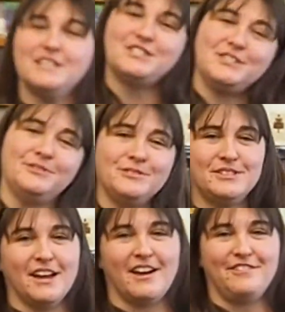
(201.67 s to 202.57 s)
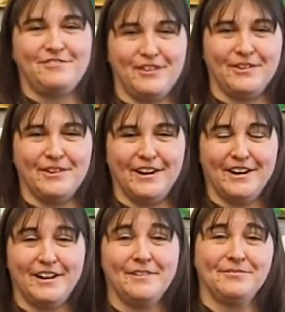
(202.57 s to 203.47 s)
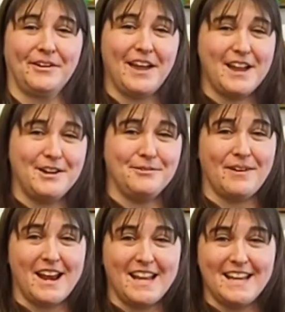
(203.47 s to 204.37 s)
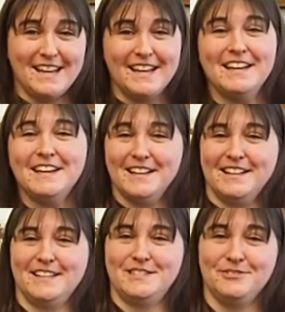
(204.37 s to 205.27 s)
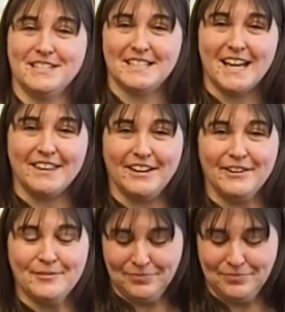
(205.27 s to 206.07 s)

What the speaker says: shoes are for. Okay, are you ready? Let's do it together.